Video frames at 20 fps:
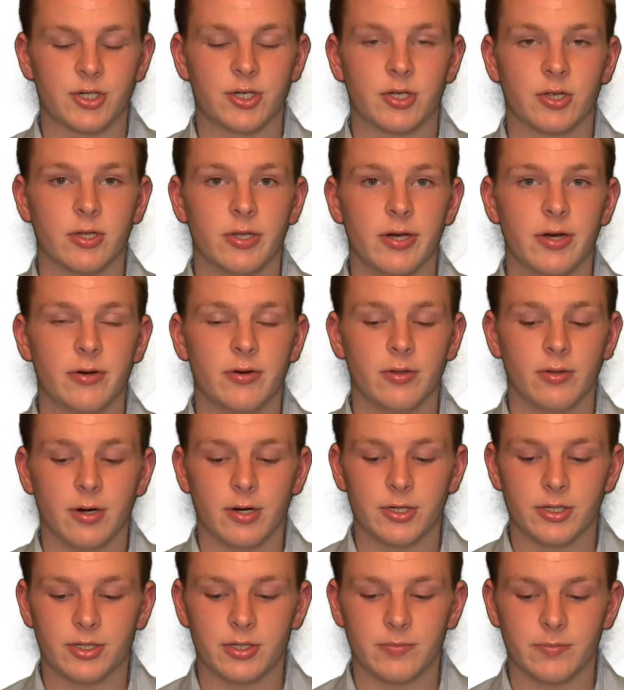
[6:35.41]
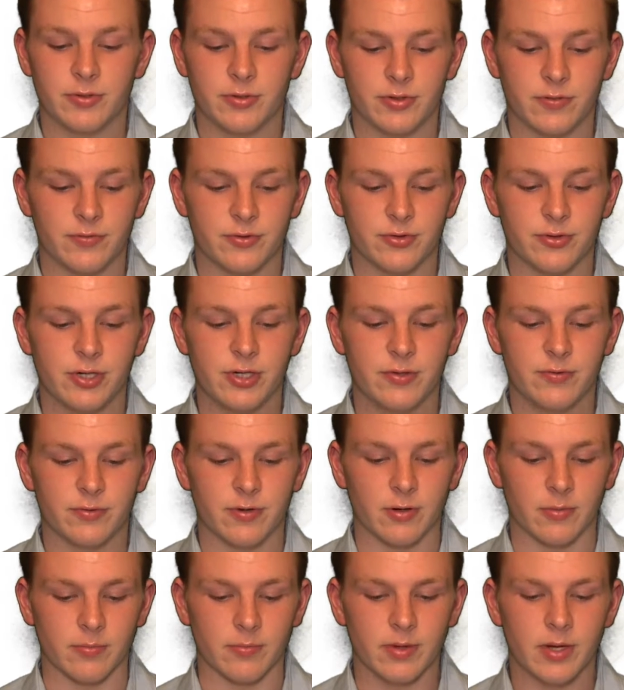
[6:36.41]
cleared large numbers of trees
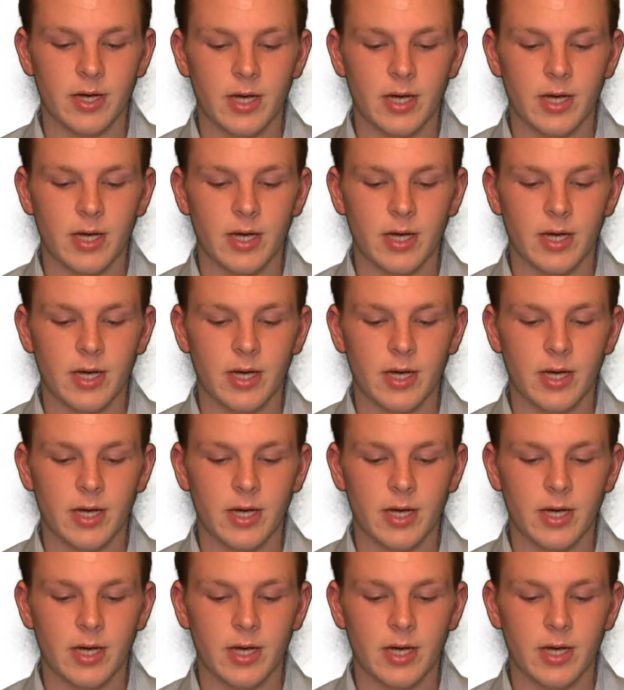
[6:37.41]
from,